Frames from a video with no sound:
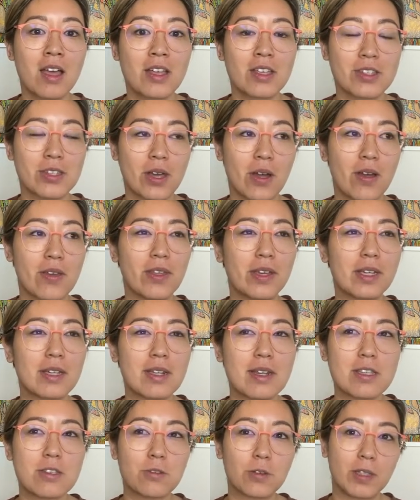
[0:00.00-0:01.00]
So I think it
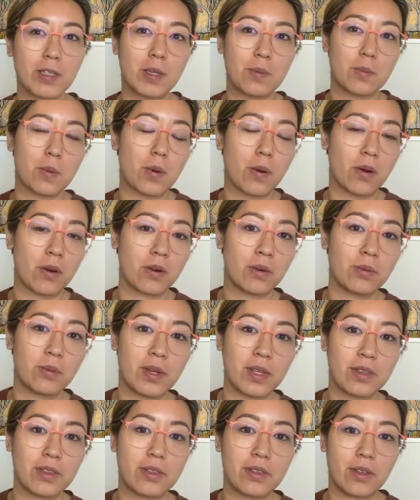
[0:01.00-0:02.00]
is really important
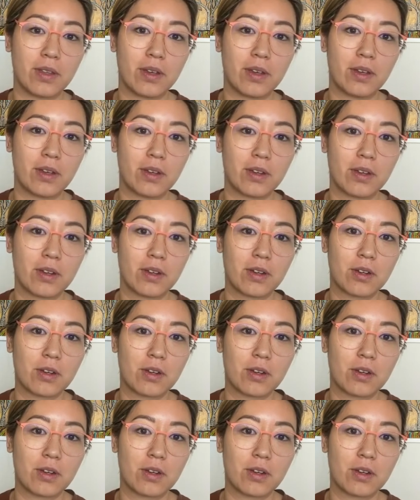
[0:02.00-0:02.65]
with the